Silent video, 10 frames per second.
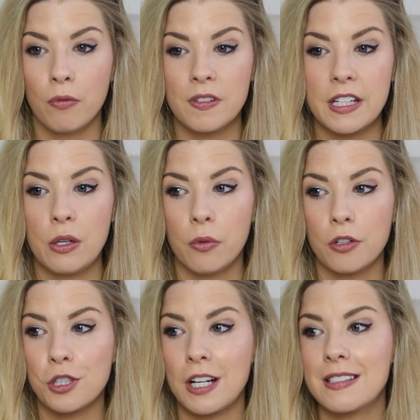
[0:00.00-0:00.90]
obviously all the
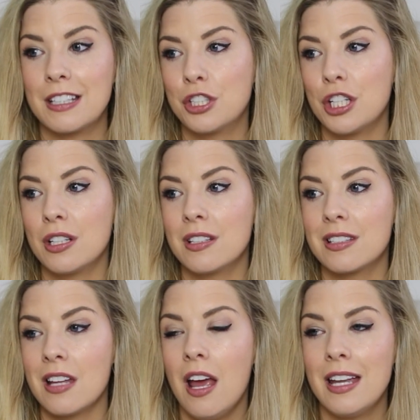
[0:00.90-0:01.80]

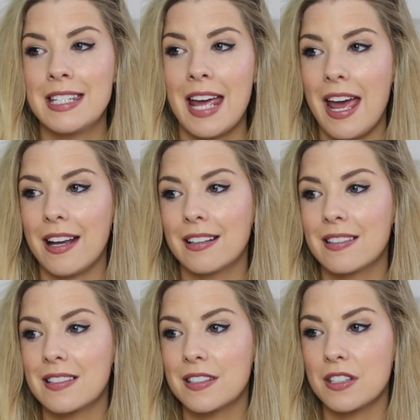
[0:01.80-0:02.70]
transitions,
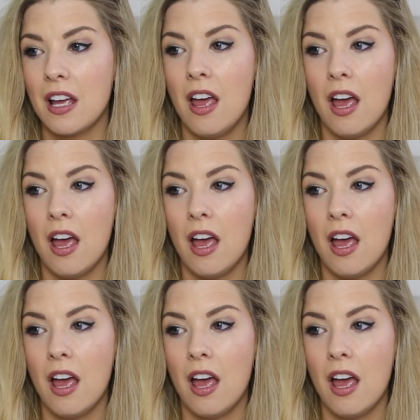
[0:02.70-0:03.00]
texts,